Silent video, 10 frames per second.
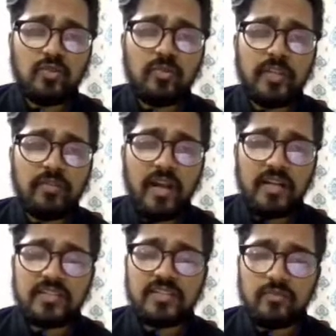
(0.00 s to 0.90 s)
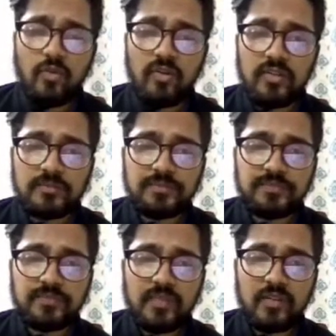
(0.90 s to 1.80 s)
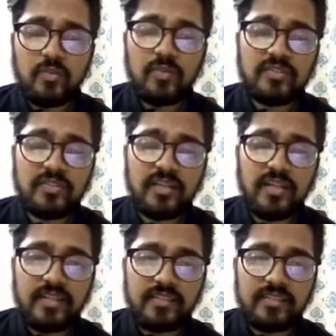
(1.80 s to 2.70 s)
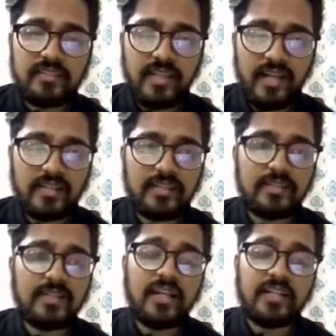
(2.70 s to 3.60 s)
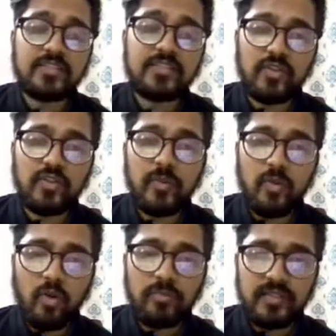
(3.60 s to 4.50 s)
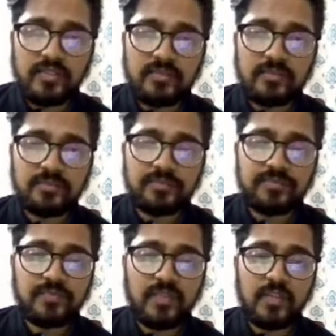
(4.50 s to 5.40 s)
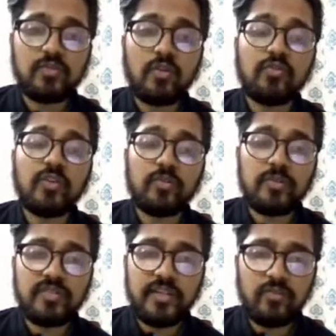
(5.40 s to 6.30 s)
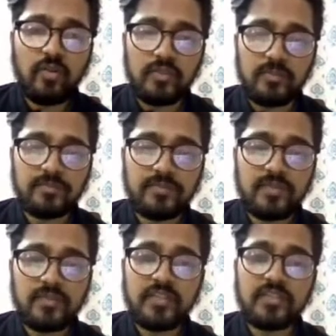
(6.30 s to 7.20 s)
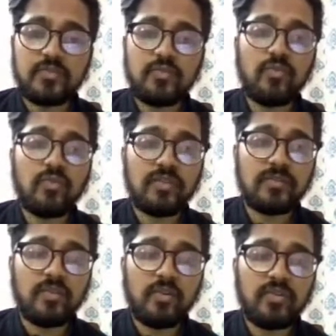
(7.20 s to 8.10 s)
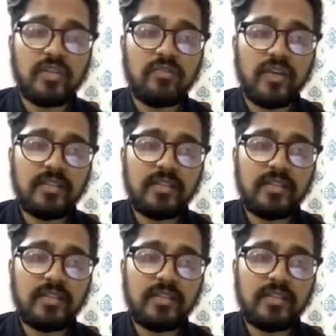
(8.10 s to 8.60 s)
many factors involved, you must realize that it is going to be complex. It's not going to be straightforward. There is not only one